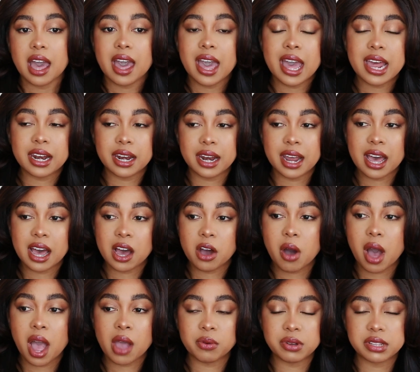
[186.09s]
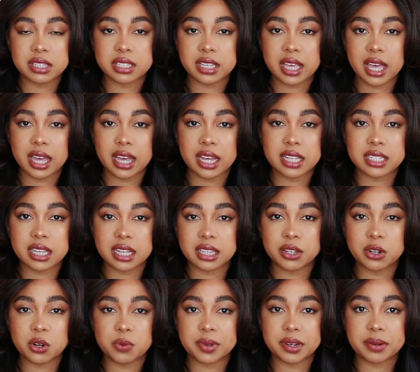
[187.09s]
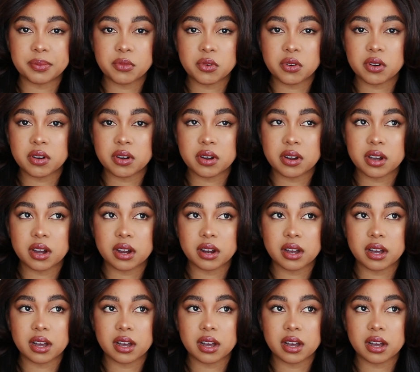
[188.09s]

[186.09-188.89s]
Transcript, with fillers: And now I would say it's a little bit more